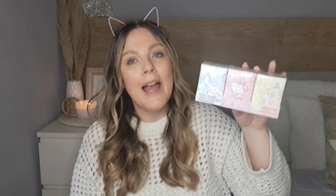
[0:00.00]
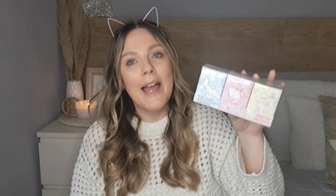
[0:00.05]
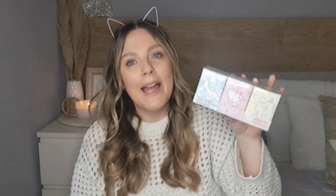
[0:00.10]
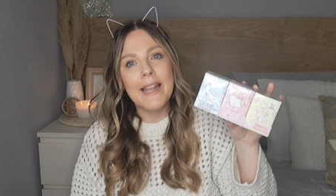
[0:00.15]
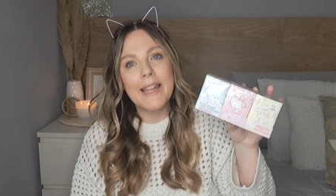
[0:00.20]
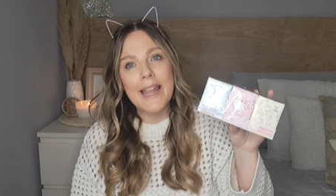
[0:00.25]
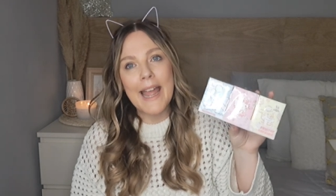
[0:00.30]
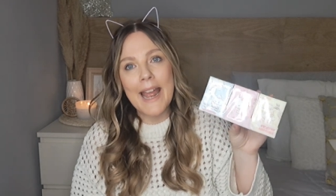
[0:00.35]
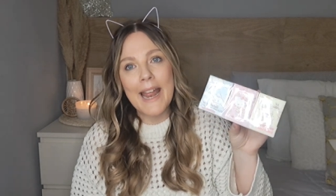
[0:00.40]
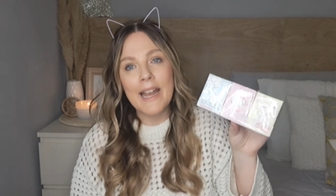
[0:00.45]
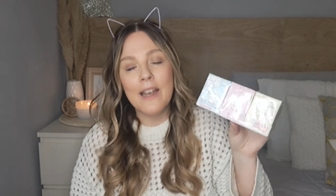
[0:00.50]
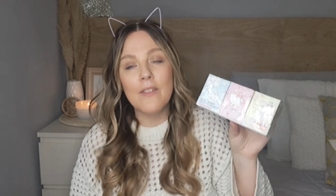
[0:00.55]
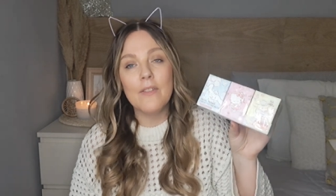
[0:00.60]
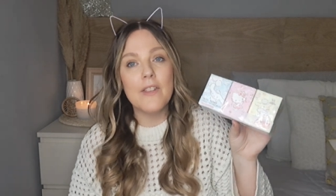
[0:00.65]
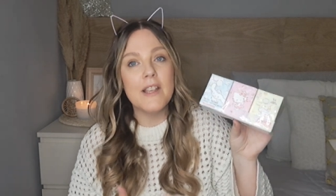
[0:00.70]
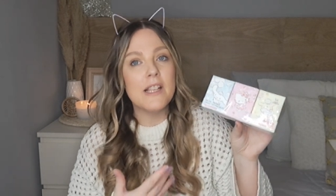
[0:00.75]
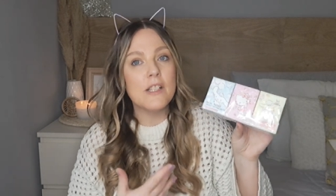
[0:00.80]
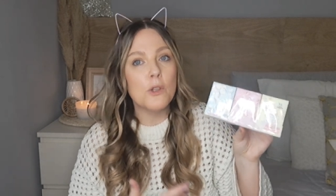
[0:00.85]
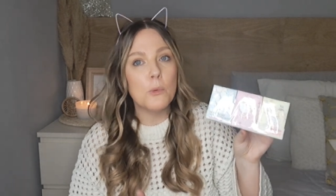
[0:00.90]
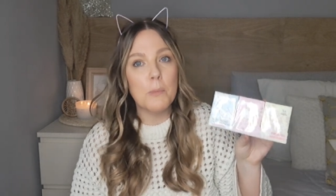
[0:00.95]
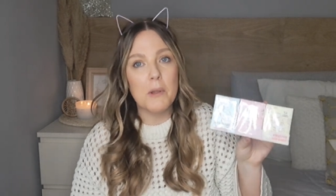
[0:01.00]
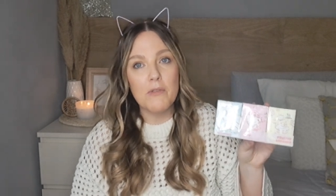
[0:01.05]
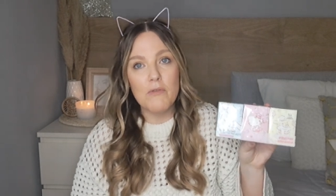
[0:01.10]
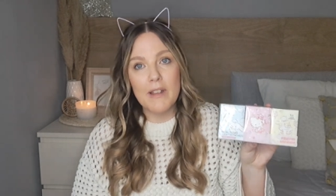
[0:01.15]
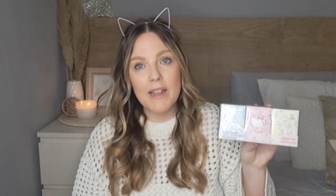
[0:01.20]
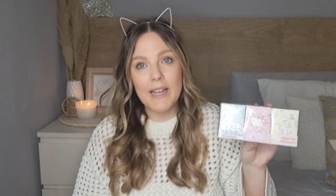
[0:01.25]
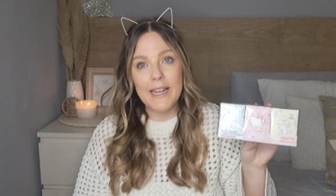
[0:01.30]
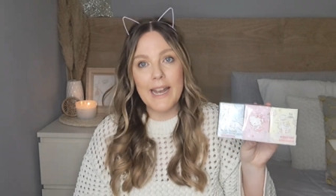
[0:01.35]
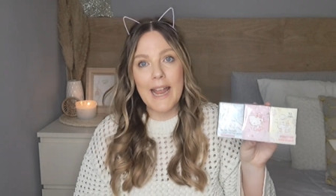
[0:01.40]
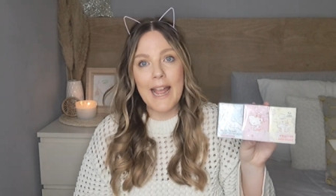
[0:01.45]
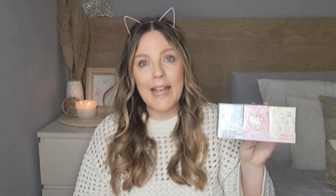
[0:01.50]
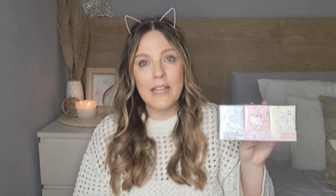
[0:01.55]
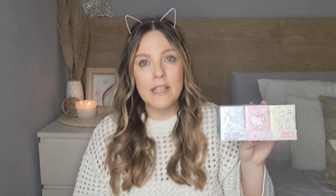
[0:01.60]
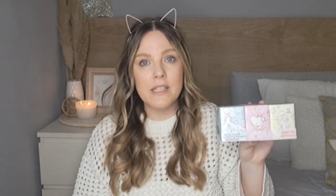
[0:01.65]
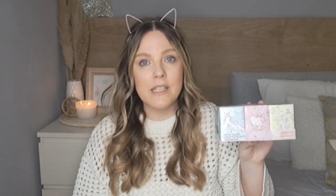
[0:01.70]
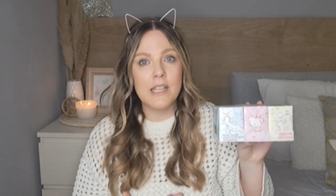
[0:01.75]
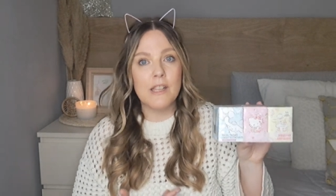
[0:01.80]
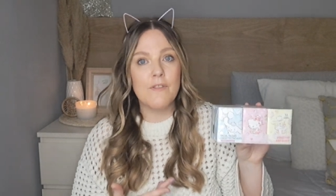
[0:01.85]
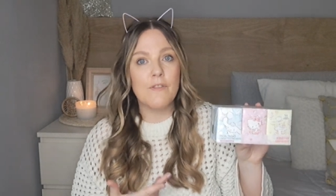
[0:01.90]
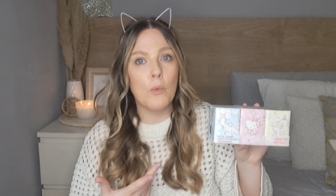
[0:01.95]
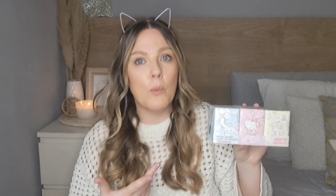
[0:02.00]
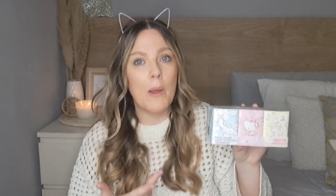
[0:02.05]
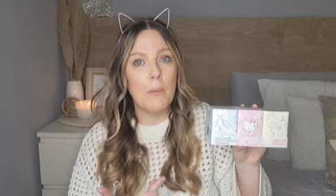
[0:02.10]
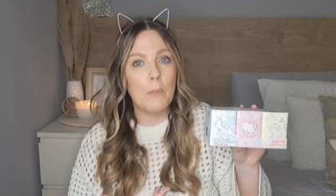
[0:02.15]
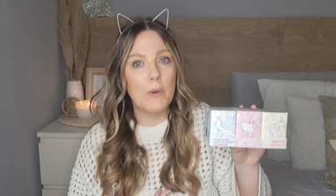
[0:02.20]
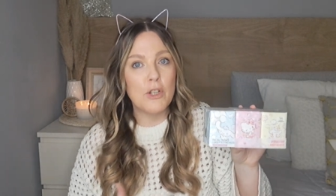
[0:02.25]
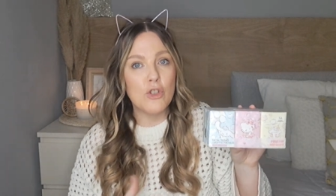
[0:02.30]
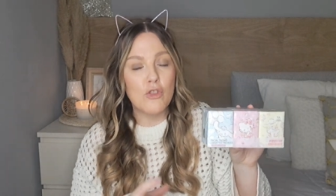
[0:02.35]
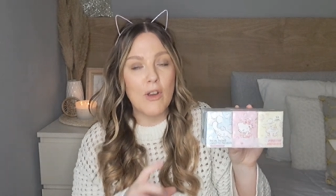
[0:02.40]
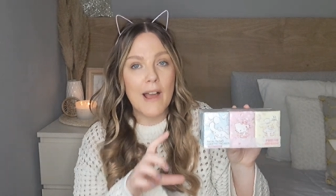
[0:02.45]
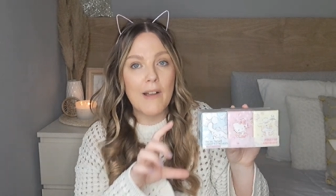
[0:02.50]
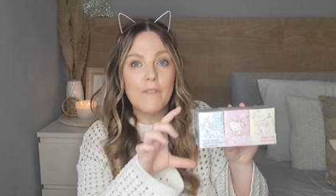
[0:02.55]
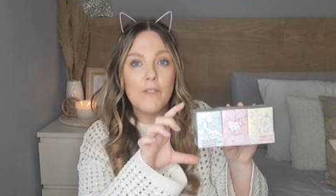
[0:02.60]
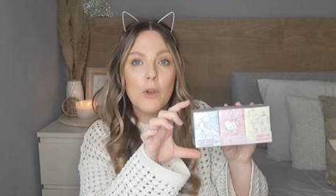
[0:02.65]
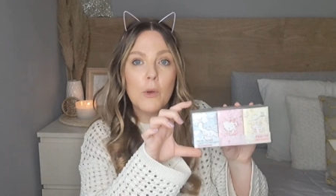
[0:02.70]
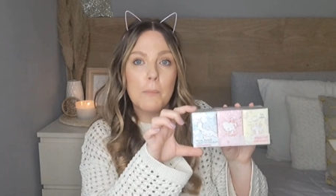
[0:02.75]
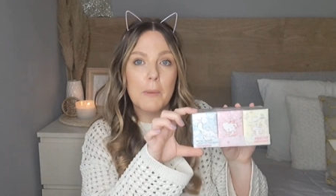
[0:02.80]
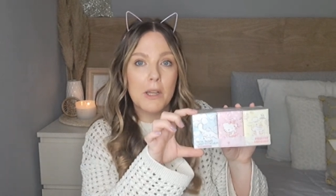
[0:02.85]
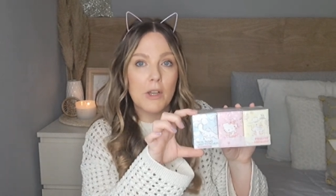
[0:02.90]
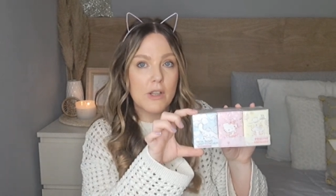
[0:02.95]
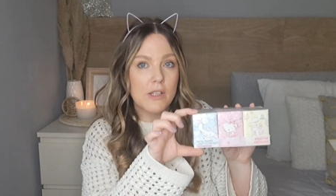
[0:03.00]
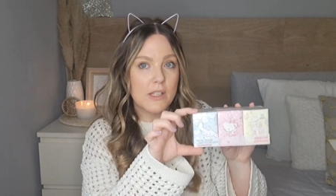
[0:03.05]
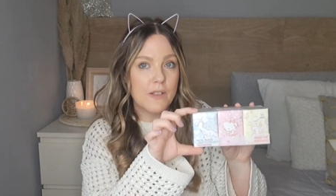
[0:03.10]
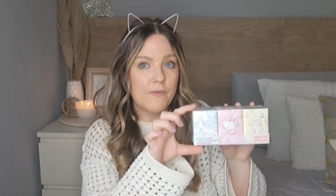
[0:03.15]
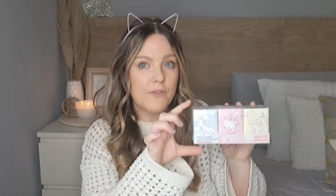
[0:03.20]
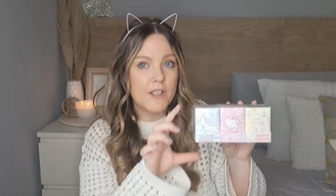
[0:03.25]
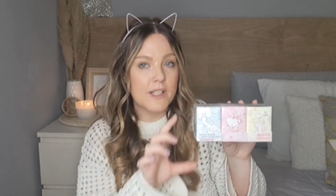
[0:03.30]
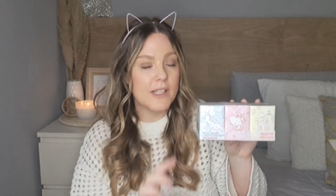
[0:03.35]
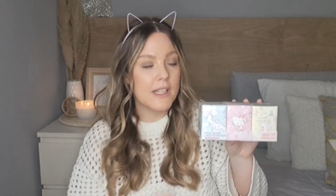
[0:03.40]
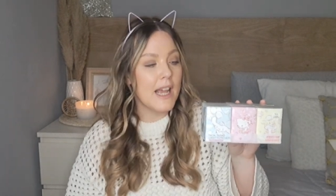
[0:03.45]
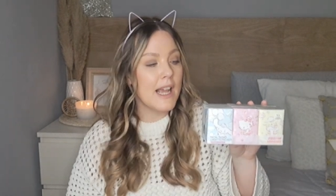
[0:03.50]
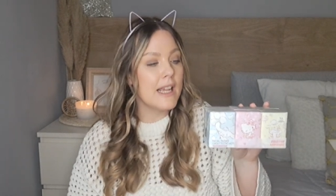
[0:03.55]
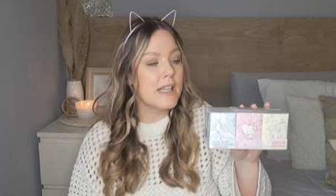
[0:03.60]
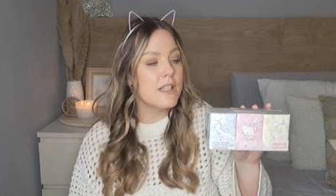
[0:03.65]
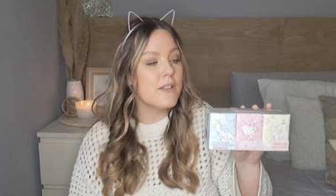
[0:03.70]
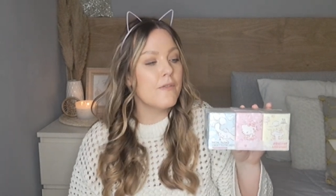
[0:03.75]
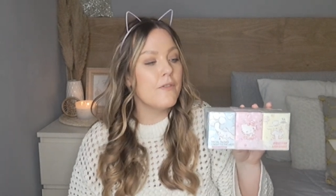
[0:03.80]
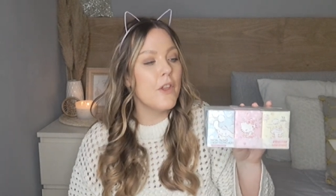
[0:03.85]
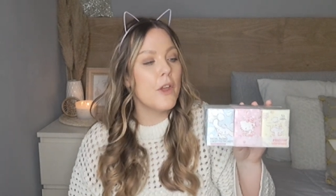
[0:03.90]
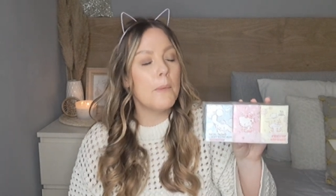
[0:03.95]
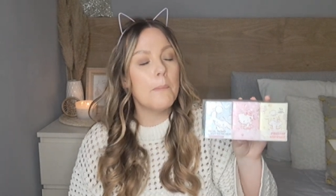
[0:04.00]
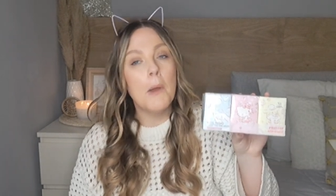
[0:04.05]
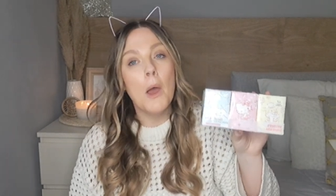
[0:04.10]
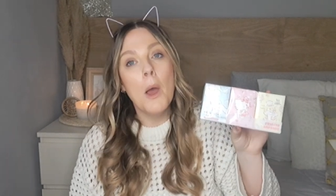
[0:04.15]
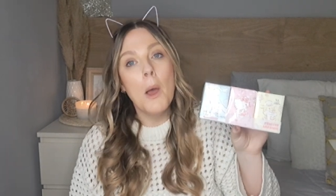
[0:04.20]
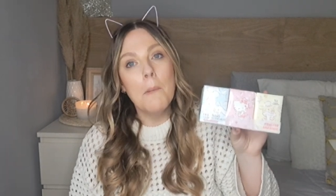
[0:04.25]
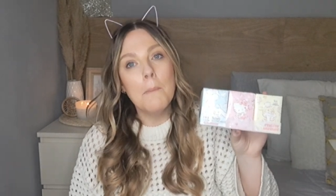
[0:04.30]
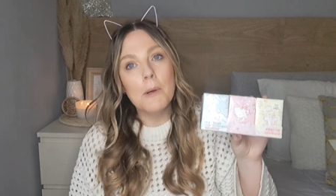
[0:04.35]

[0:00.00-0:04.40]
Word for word: Again, these will be really handy for when we travel because of the size of them,